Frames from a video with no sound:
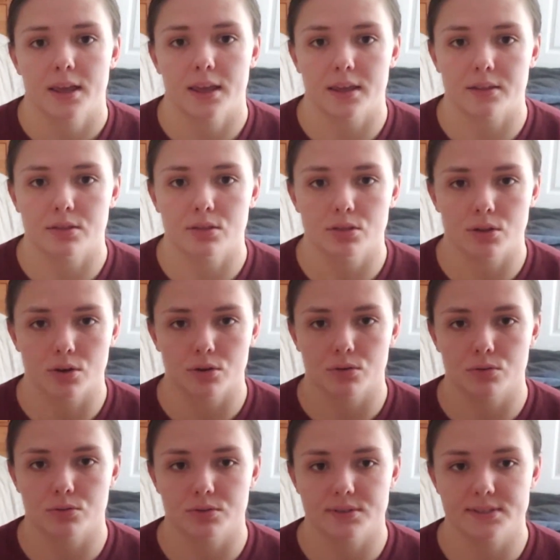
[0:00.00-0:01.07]
in
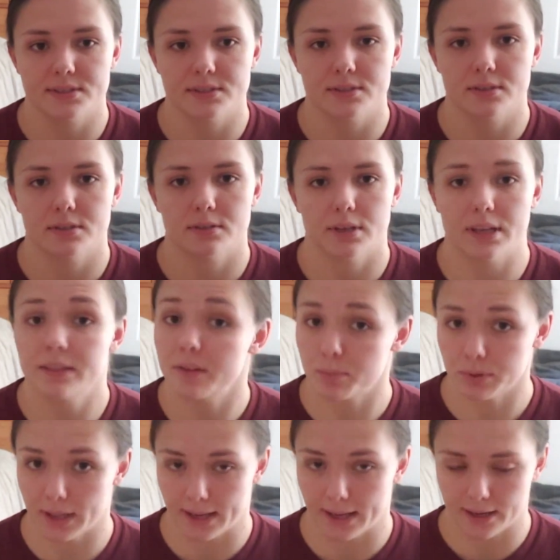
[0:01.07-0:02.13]
the
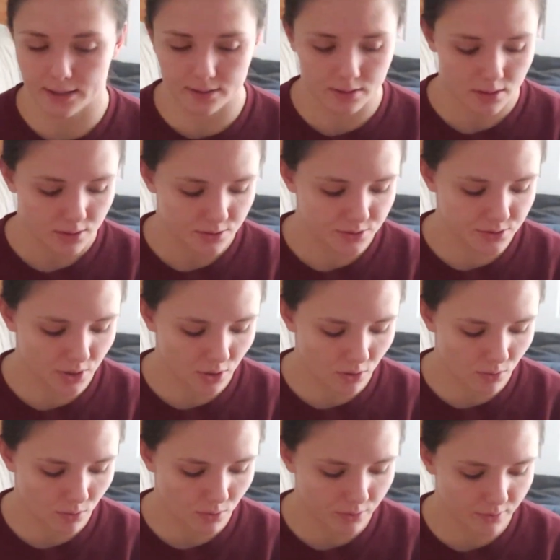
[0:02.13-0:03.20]
plan.
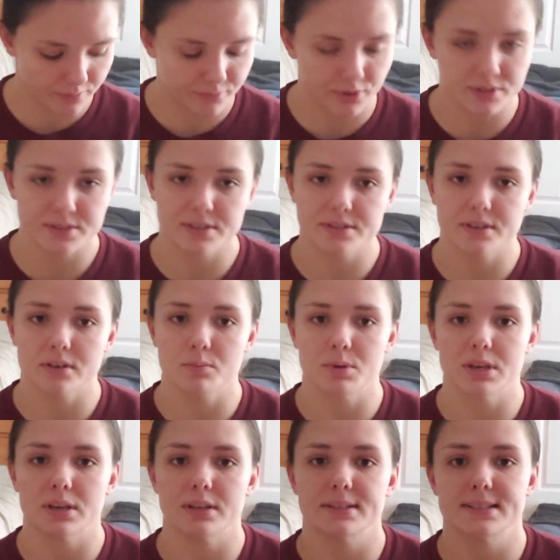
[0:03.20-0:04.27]
So the first is going to
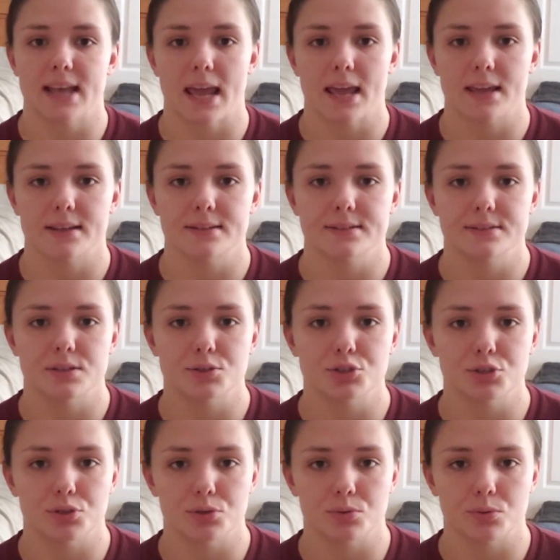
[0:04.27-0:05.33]
be days
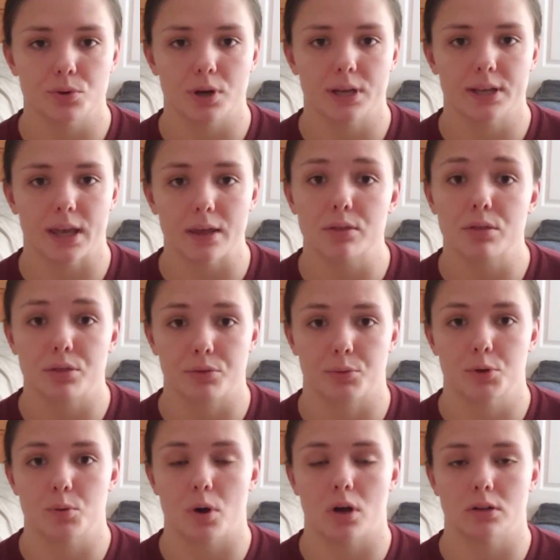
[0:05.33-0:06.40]
to get
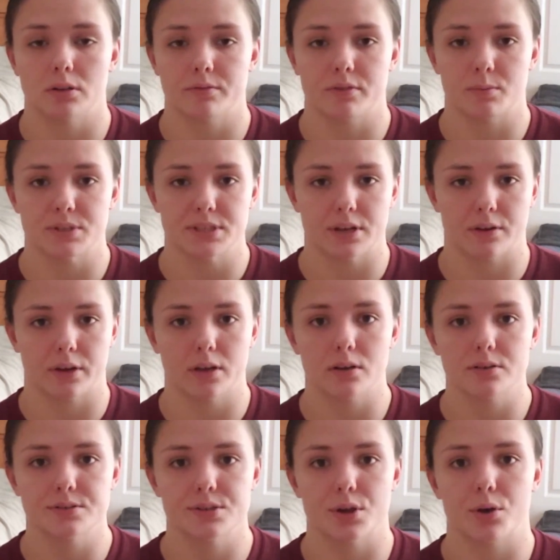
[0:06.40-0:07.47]
through all of the
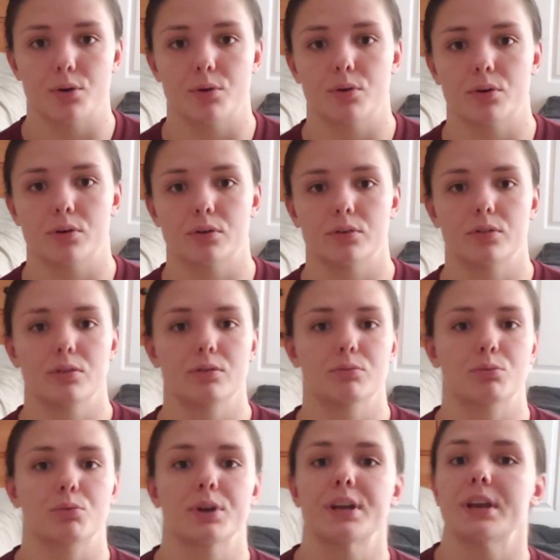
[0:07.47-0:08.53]
material, so
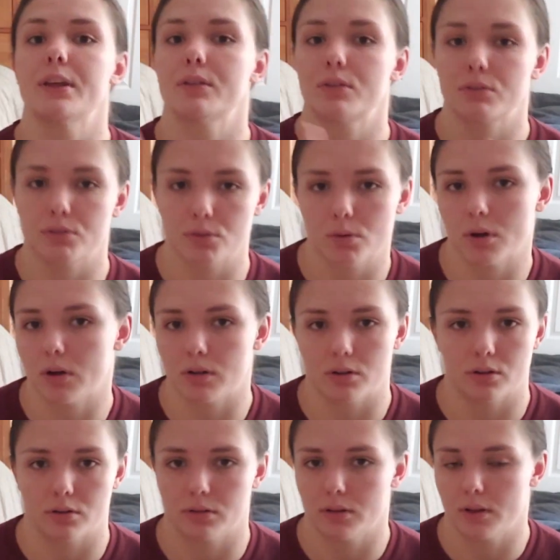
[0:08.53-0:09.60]
reading through
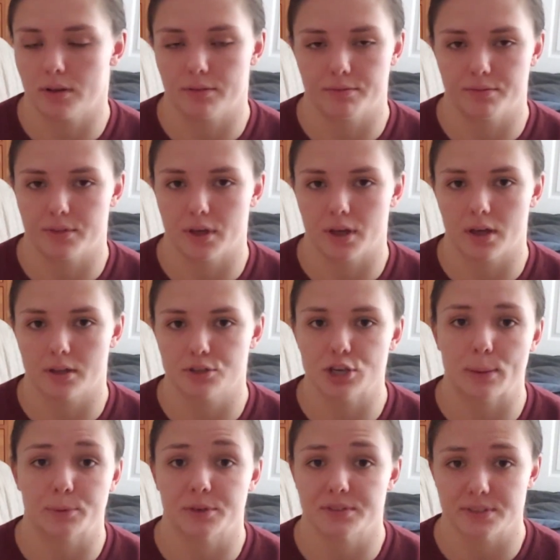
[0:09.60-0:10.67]
all of the
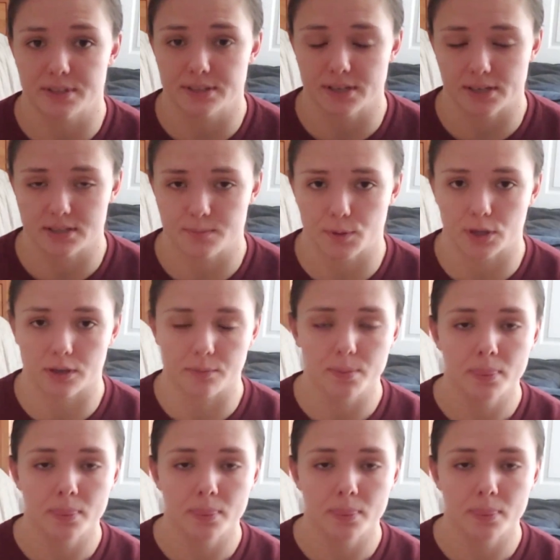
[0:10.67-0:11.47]
chapters in the textbook.